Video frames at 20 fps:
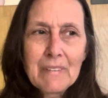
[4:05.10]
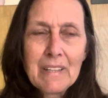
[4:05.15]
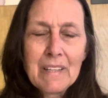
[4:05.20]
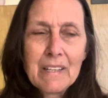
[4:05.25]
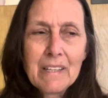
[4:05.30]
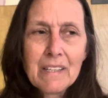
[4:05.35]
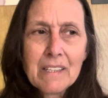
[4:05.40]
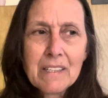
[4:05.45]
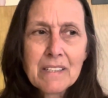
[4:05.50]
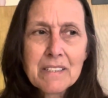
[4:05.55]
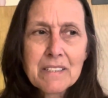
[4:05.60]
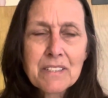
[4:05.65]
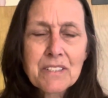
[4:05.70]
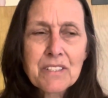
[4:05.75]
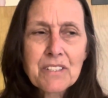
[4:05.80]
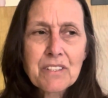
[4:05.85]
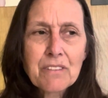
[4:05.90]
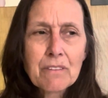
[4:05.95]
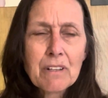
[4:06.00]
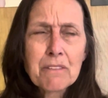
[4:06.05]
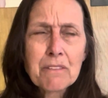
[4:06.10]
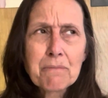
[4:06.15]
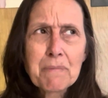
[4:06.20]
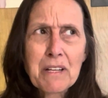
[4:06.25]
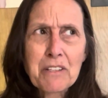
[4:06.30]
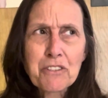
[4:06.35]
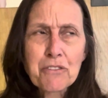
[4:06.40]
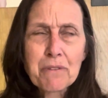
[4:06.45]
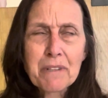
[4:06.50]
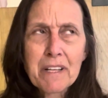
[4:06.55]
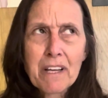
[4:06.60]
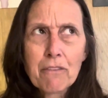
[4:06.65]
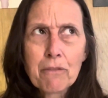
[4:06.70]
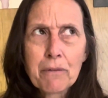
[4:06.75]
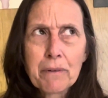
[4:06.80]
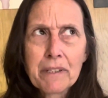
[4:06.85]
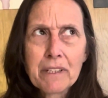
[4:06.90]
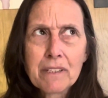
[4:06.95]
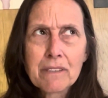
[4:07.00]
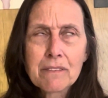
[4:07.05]
and about 2.5
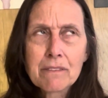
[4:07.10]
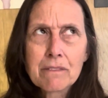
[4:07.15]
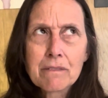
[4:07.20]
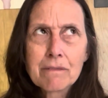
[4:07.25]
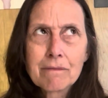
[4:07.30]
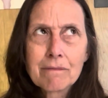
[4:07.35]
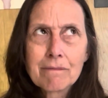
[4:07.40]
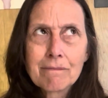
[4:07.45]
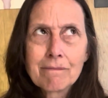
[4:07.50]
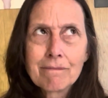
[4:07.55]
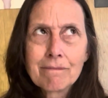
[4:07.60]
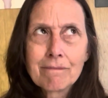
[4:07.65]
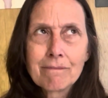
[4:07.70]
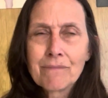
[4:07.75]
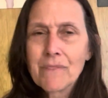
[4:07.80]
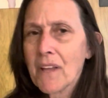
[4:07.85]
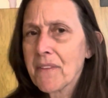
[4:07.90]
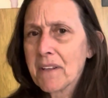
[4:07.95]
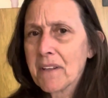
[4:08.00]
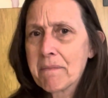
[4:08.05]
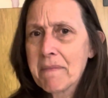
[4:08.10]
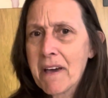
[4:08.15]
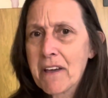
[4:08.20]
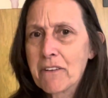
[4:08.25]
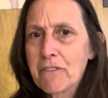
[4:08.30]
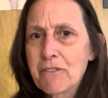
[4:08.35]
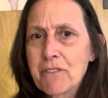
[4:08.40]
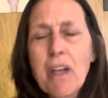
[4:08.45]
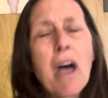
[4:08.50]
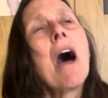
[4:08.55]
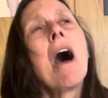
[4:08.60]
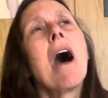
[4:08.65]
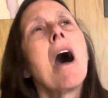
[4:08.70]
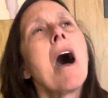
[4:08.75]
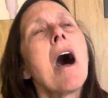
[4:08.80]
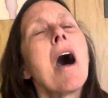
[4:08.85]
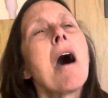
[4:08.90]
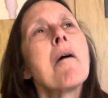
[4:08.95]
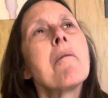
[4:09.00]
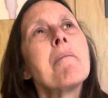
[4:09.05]
weeks, not that it matters,
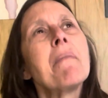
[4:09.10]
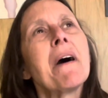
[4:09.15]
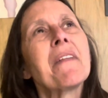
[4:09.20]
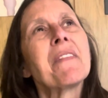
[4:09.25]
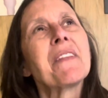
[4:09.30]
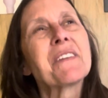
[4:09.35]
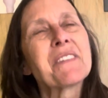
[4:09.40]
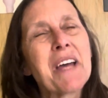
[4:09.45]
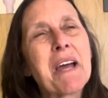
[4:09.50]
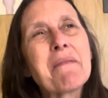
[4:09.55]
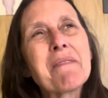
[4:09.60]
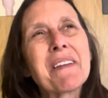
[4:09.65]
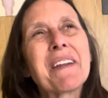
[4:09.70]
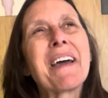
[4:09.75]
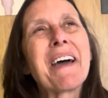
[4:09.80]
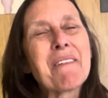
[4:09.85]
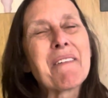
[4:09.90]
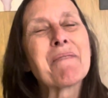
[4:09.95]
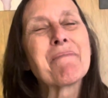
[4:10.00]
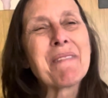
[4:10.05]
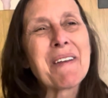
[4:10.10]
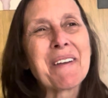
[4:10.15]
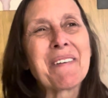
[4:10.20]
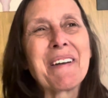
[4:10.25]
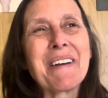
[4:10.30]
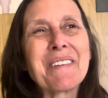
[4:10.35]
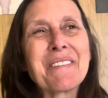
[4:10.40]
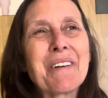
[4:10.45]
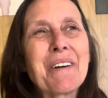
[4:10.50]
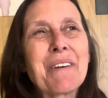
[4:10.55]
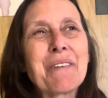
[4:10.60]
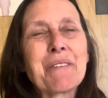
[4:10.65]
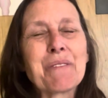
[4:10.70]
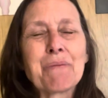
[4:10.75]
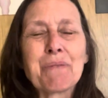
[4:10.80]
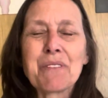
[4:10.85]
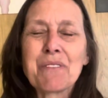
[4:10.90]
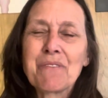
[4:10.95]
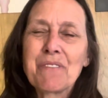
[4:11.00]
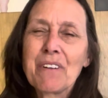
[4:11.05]
but the time that I had with my granddaughters
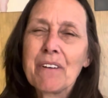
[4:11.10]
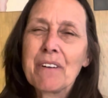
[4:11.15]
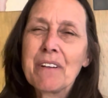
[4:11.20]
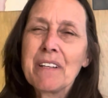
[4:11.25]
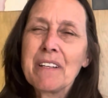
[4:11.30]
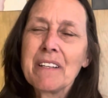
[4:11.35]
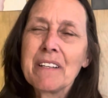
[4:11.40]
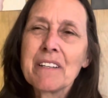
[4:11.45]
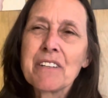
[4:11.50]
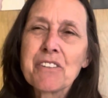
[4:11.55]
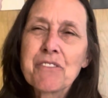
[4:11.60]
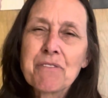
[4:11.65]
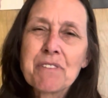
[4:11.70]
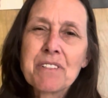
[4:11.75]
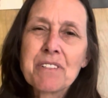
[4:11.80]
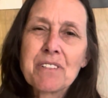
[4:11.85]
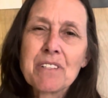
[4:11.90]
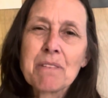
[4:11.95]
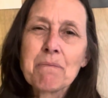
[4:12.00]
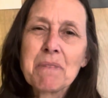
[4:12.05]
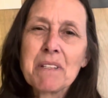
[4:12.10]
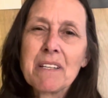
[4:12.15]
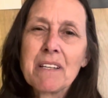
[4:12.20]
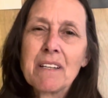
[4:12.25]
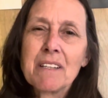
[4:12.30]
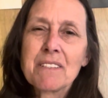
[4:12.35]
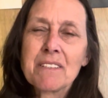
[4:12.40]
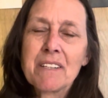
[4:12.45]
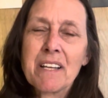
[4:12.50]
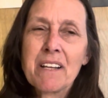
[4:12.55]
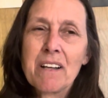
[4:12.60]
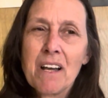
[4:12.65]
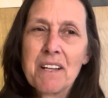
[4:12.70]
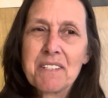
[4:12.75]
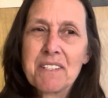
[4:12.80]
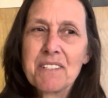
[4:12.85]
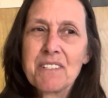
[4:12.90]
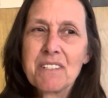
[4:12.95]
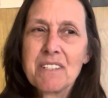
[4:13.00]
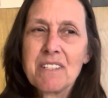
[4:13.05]
was very interesting, because I got
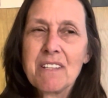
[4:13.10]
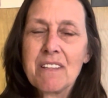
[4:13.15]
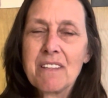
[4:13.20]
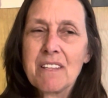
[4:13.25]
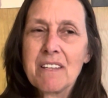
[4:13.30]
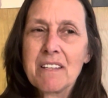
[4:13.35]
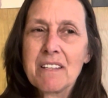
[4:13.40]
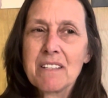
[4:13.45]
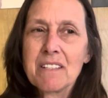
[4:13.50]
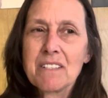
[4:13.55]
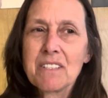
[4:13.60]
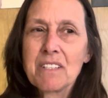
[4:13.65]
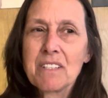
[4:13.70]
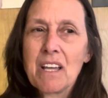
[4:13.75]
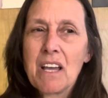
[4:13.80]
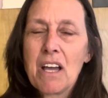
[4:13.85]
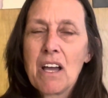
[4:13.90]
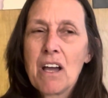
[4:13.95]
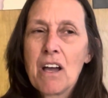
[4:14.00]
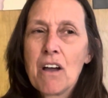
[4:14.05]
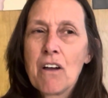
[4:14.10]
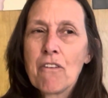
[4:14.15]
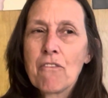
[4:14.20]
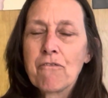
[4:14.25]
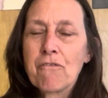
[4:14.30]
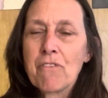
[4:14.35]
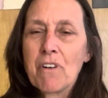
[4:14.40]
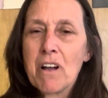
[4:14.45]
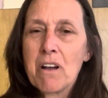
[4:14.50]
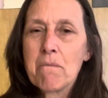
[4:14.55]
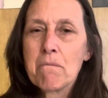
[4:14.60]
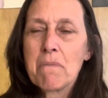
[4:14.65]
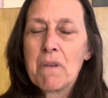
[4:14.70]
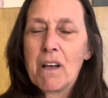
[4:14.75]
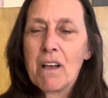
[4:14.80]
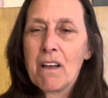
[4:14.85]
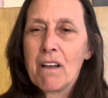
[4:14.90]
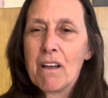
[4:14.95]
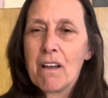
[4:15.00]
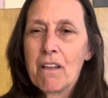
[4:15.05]
to see things from
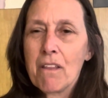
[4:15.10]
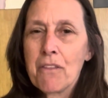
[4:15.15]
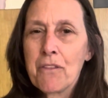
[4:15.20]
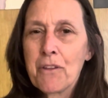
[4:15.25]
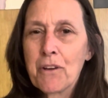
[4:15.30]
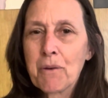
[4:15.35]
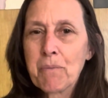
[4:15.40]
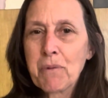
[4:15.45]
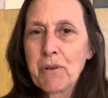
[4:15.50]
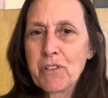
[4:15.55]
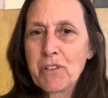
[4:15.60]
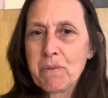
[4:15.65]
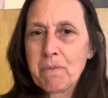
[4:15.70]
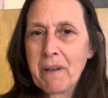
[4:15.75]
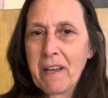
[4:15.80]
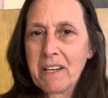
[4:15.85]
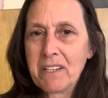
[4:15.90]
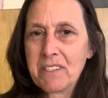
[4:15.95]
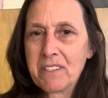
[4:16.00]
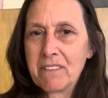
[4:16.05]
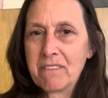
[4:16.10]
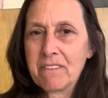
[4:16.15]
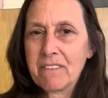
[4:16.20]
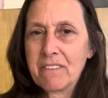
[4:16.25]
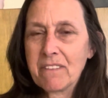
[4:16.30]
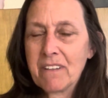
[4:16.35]
their perspective.